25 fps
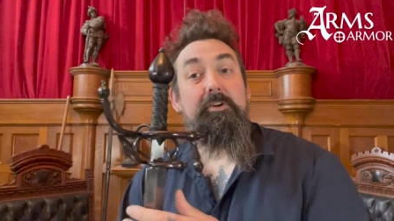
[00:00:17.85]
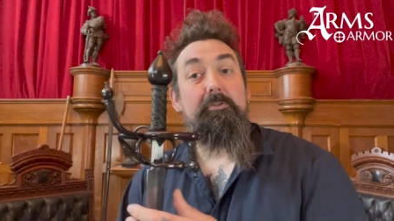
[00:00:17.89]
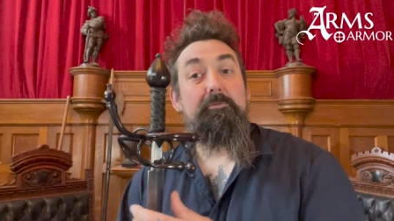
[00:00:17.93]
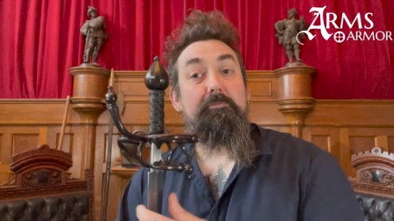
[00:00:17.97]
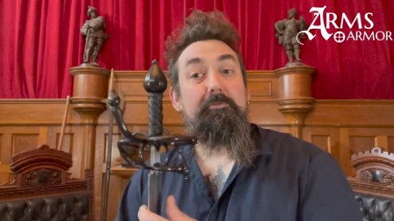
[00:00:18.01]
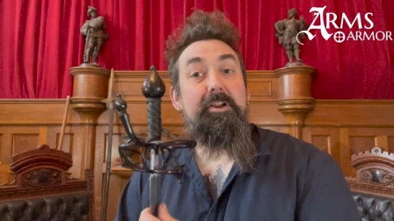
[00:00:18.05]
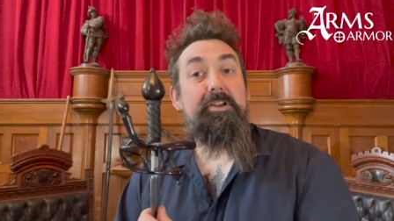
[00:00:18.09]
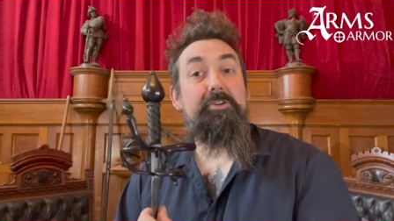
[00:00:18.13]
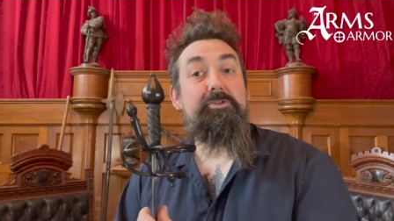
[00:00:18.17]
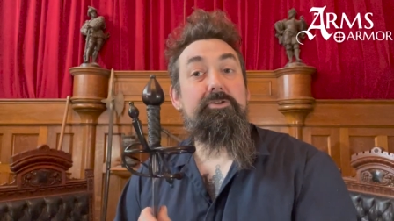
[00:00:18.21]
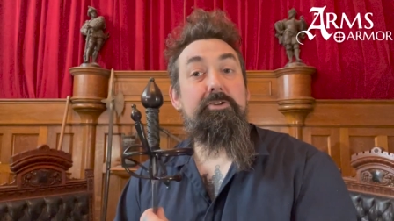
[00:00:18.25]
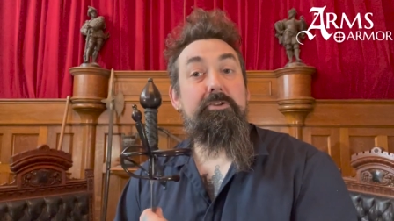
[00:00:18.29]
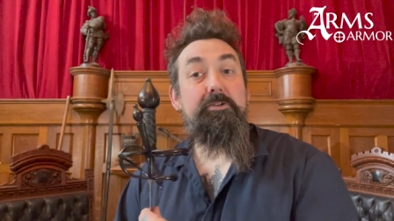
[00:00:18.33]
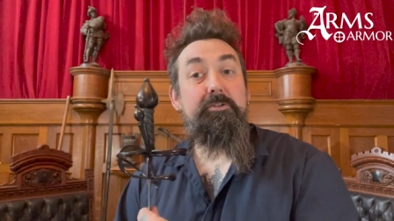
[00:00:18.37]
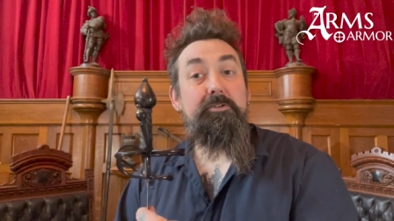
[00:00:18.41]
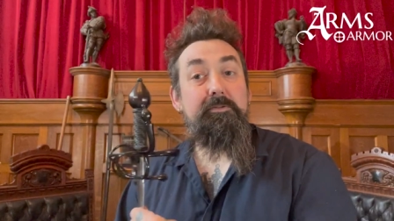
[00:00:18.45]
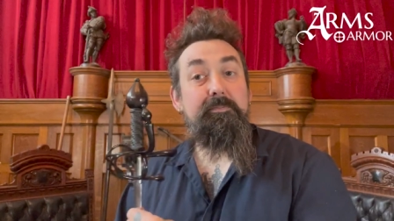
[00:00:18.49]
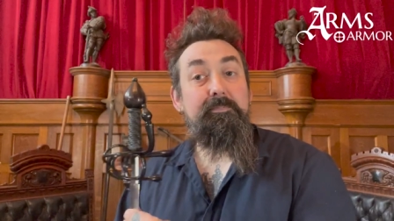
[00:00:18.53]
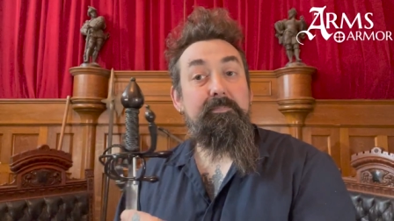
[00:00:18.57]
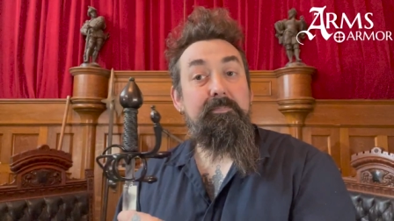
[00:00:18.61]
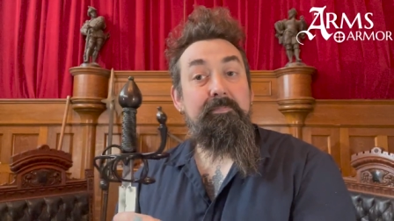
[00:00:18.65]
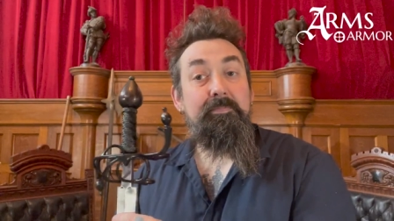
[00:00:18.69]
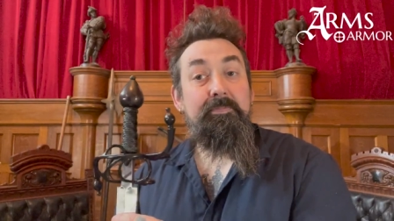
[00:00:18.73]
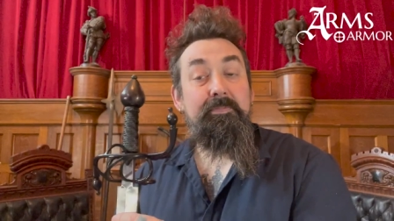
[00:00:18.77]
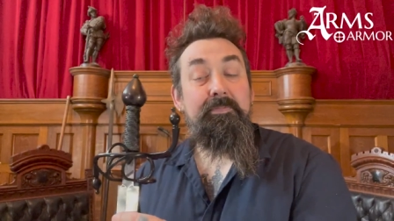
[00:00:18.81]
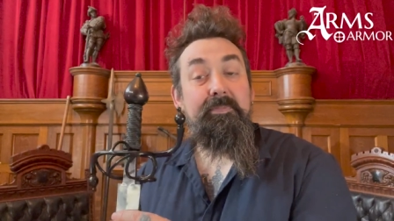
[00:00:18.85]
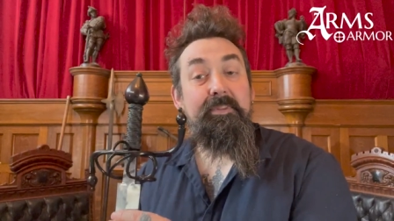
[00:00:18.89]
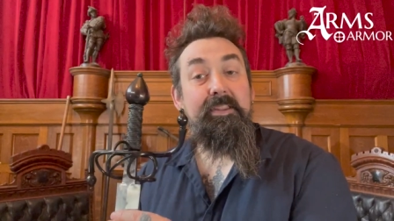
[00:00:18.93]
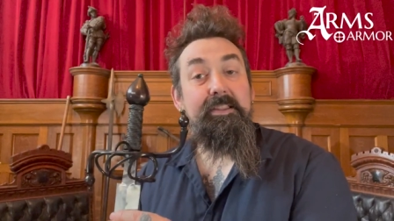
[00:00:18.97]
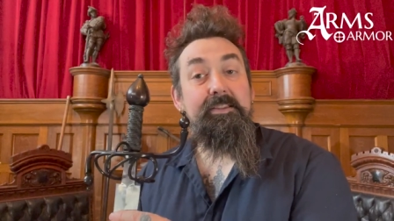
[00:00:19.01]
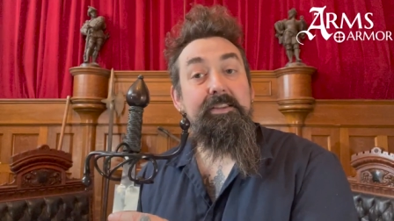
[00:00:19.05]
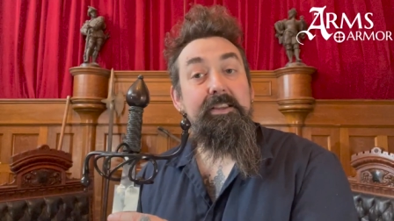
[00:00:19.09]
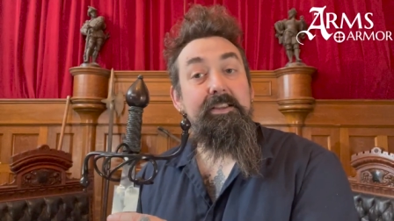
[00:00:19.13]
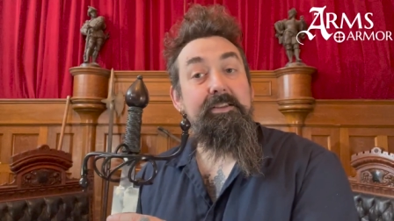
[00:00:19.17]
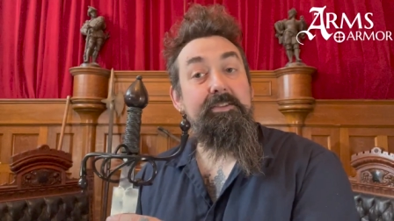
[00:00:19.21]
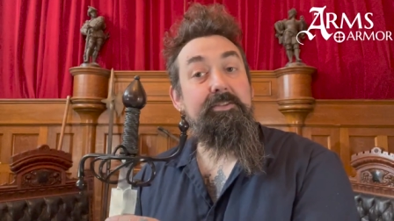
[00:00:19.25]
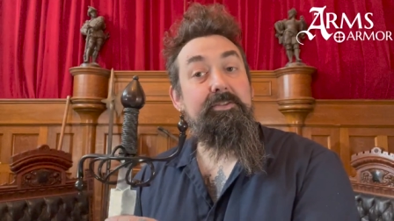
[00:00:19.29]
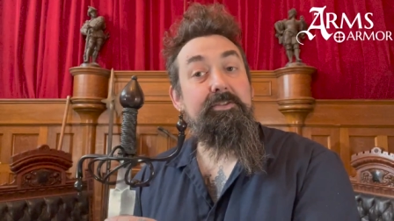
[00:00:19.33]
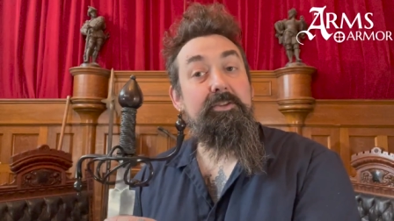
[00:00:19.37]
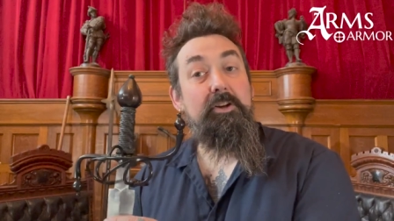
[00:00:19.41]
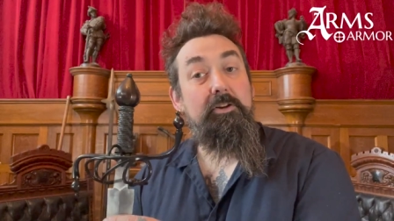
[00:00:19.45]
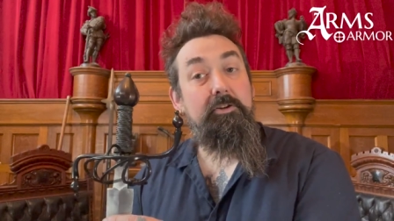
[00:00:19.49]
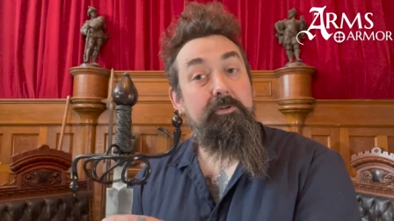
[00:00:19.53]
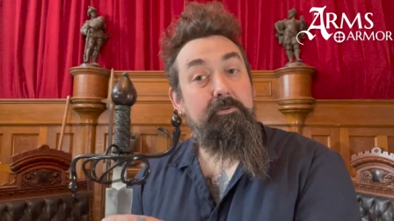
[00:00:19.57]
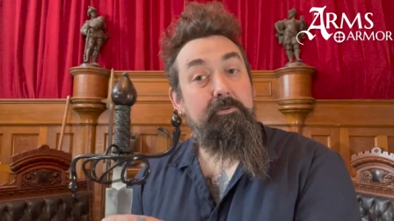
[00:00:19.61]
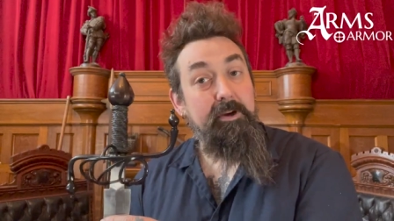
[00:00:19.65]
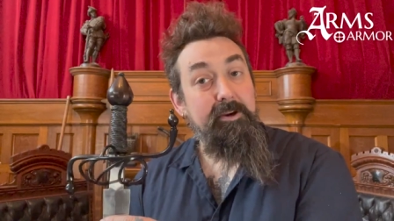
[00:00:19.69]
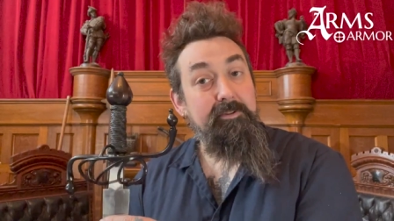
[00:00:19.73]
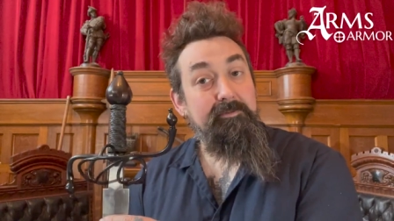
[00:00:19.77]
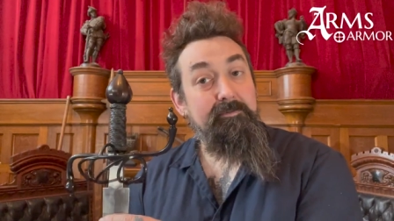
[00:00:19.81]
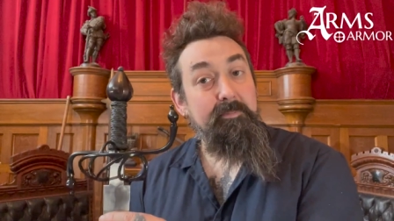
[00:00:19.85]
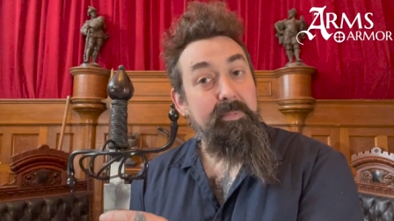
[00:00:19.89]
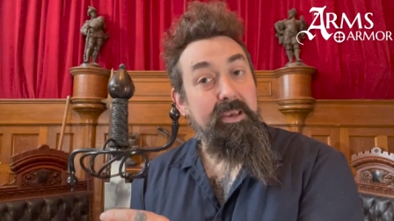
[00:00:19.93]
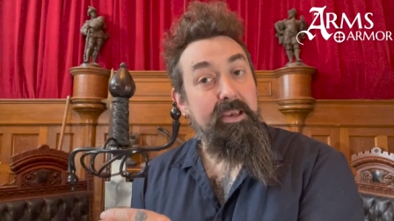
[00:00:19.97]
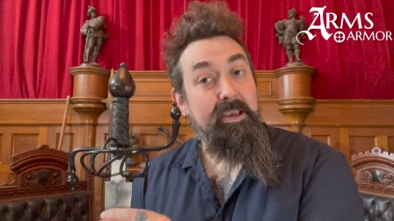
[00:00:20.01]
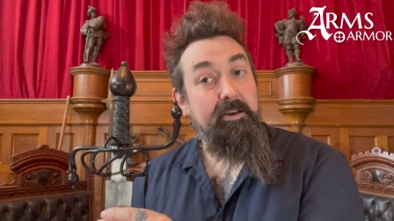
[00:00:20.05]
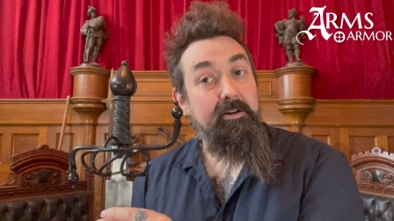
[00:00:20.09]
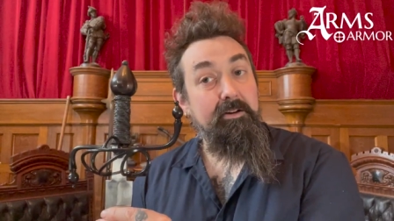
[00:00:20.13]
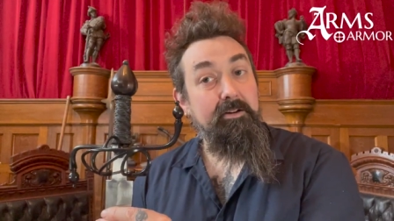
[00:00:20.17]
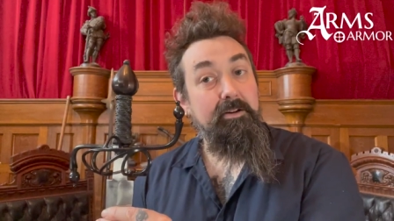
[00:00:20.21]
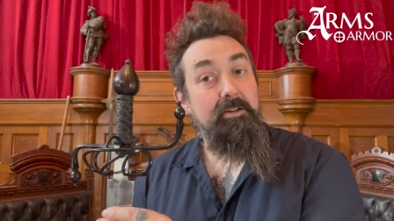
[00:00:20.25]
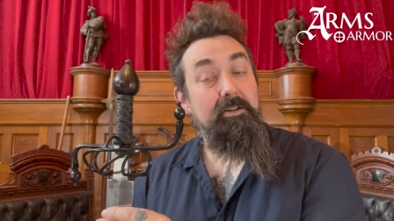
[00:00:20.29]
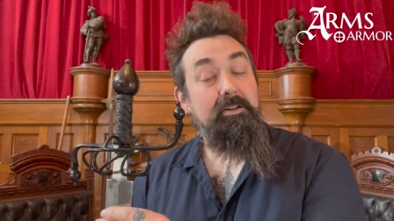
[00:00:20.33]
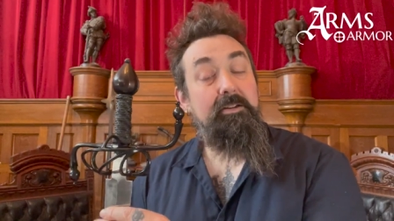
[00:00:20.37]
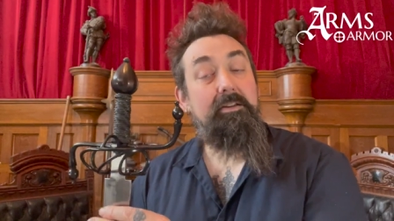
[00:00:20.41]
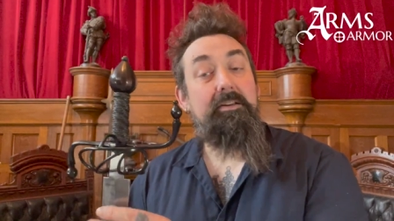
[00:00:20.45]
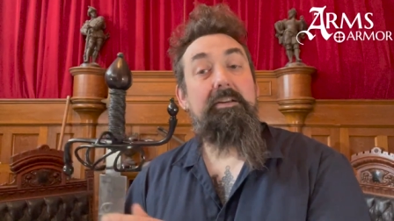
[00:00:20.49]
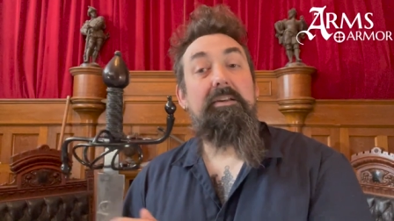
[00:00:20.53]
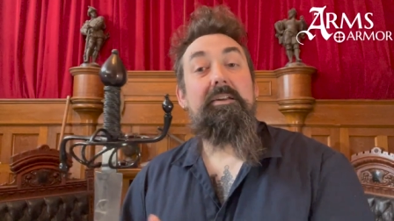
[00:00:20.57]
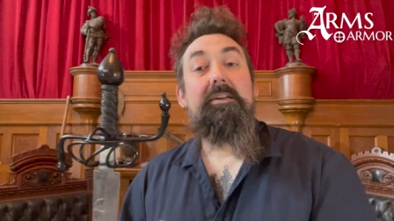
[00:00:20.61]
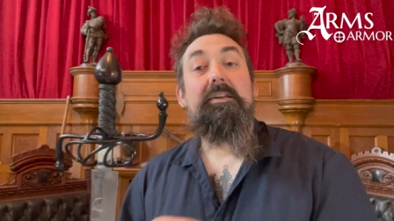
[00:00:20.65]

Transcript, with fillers: original that's at Sulgrave Manor.